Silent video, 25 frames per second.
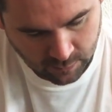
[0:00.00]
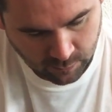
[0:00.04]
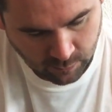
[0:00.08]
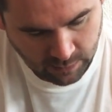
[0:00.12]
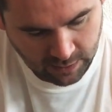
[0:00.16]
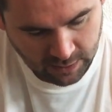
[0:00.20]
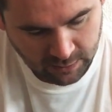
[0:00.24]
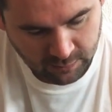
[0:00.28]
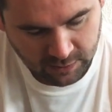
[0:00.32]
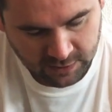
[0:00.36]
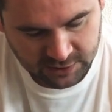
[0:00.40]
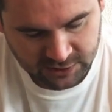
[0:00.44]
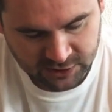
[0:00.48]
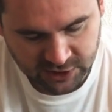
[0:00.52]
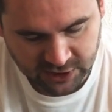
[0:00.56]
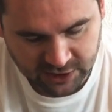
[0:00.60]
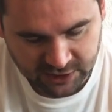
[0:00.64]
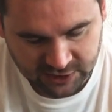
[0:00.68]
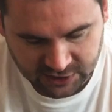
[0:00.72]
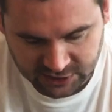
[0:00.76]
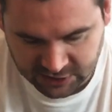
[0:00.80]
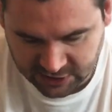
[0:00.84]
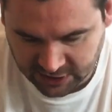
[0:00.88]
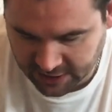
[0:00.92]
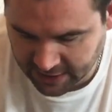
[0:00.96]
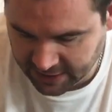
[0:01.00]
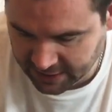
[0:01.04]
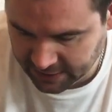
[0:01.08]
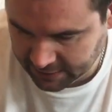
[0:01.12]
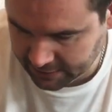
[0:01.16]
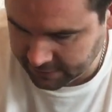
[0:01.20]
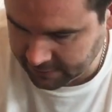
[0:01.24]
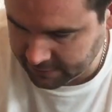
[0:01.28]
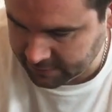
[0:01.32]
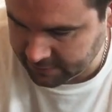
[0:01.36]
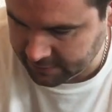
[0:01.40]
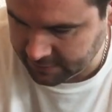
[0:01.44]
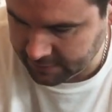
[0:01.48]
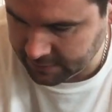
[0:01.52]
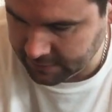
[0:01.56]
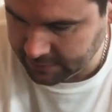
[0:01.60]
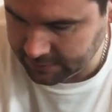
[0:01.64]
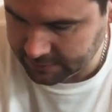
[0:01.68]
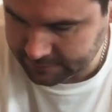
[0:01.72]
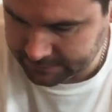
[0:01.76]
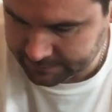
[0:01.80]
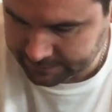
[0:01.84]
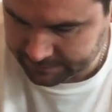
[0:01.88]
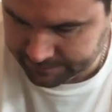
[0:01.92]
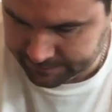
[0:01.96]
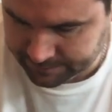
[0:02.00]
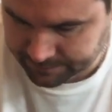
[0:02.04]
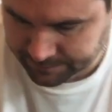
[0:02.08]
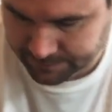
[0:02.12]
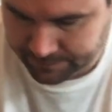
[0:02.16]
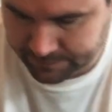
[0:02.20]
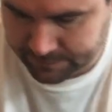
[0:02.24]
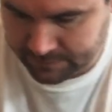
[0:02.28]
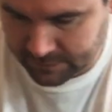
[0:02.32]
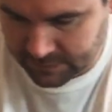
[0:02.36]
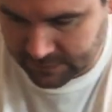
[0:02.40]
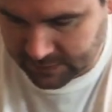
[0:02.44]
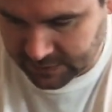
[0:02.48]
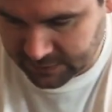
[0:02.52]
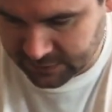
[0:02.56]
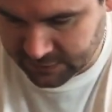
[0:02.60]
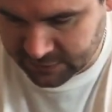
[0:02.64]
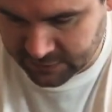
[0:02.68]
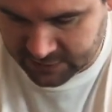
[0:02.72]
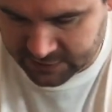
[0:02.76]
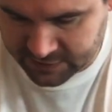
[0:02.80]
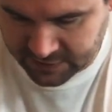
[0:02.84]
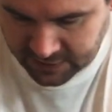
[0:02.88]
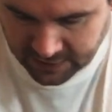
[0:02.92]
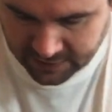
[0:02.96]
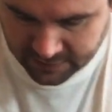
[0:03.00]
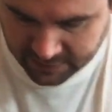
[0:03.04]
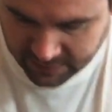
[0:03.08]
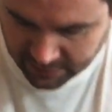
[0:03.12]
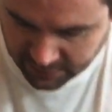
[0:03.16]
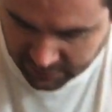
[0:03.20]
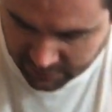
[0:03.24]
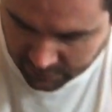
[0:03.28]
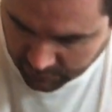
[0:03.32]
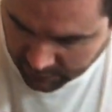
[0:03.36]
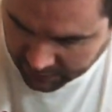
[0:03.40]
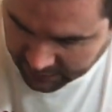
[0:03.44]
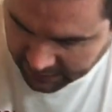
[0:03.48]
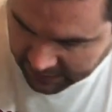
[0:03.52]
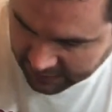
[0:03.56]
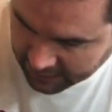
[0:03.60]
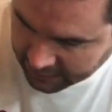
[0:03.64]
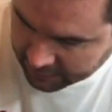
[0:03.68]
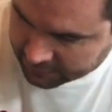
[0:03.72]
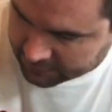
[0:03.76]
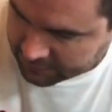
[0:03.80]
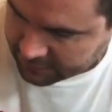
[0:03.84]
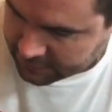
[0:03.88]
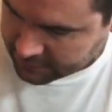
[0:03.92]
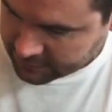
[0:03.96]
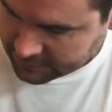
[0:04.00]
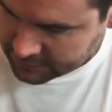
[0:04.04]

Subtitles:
Well, as you can see, let's just take the other one out.